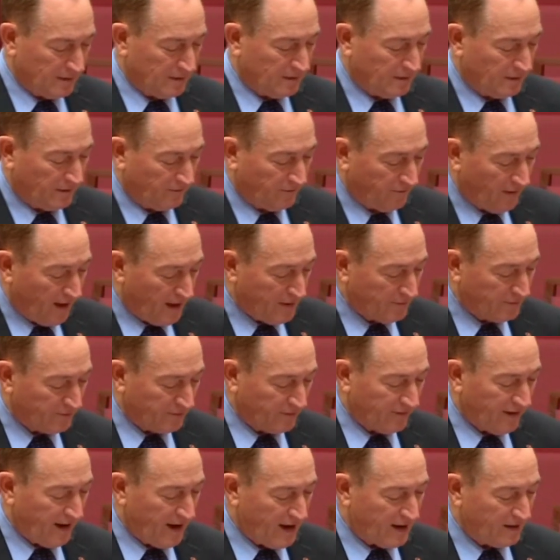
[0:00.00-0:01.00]
The flames
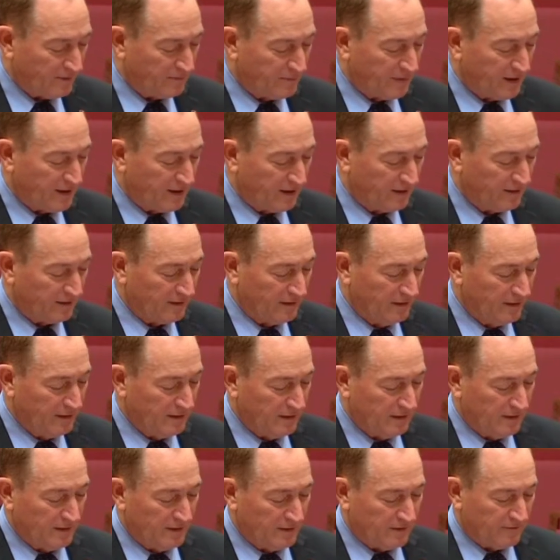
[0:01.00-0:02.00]
of hate are
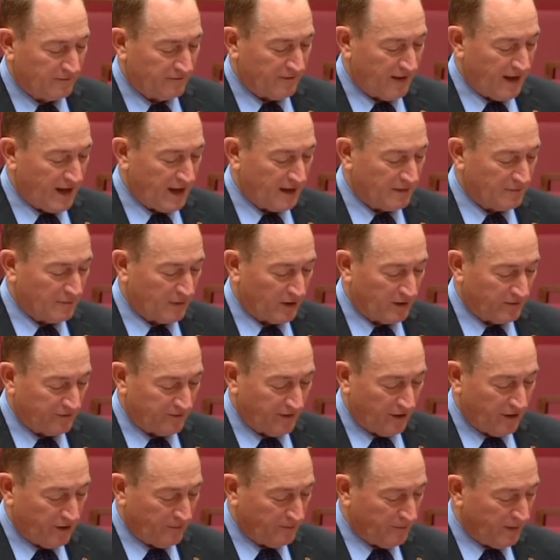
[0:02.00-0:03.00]
being fanned by the
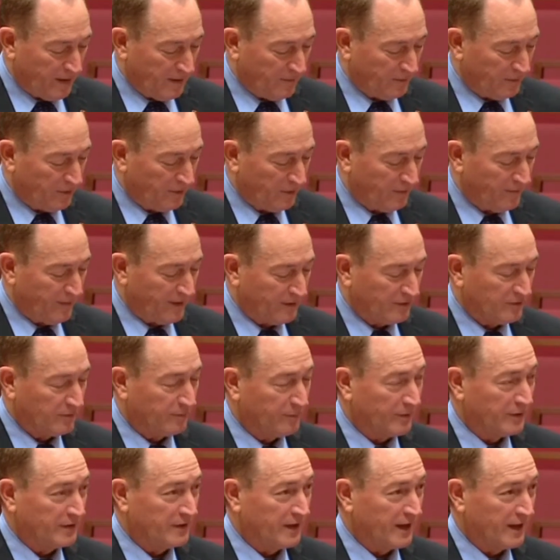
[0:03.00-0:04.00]
very people who are meant to
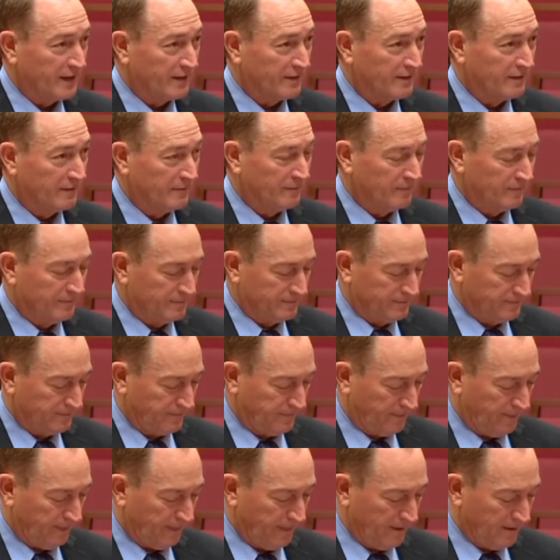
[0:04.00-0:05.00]
protect them.
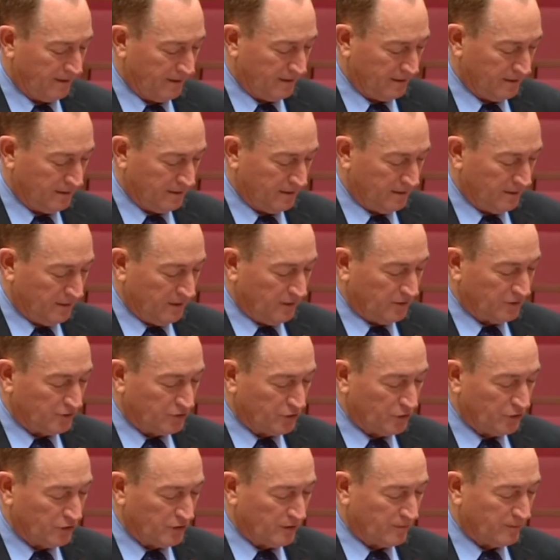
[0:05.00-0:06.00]

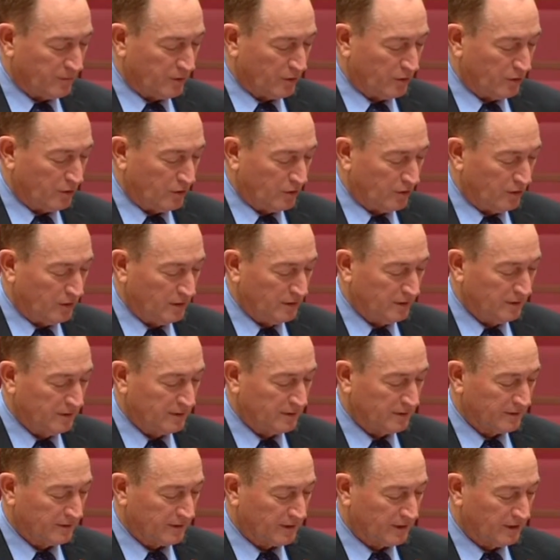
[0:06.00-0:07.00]
Shoot the boer,
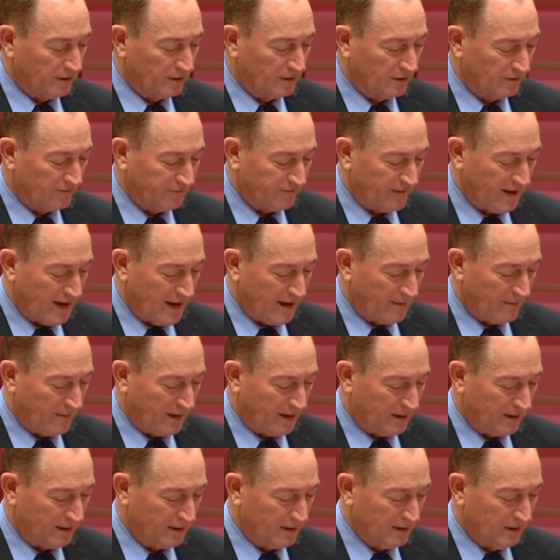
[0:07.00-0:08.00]
kill the
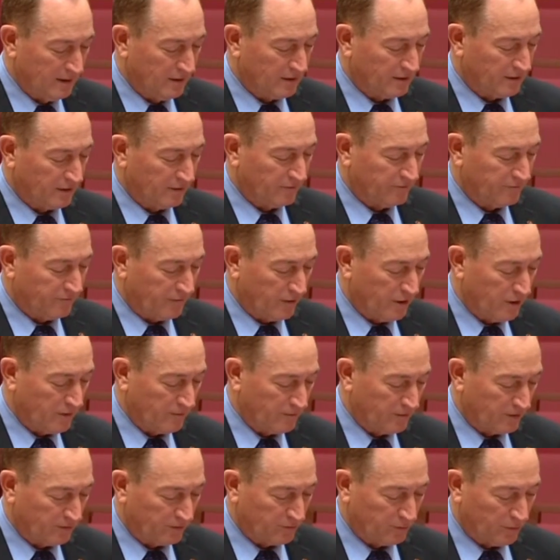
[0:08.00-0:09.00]
farmer,
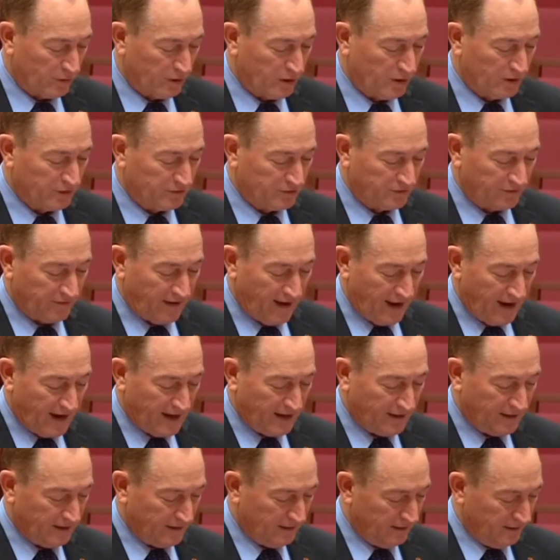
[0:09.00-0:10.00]
confirmed as words of
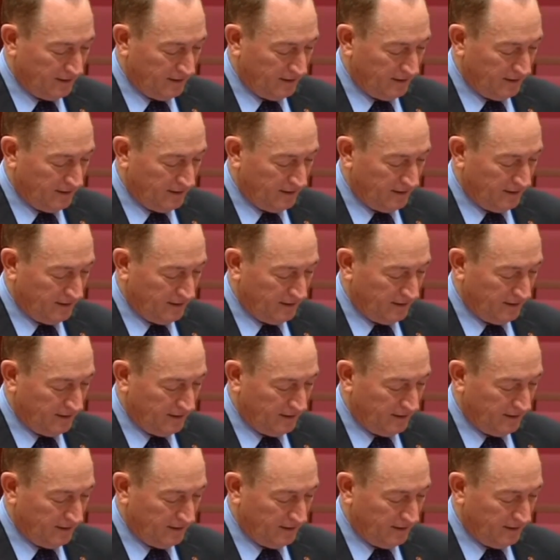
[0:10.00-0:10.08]
hate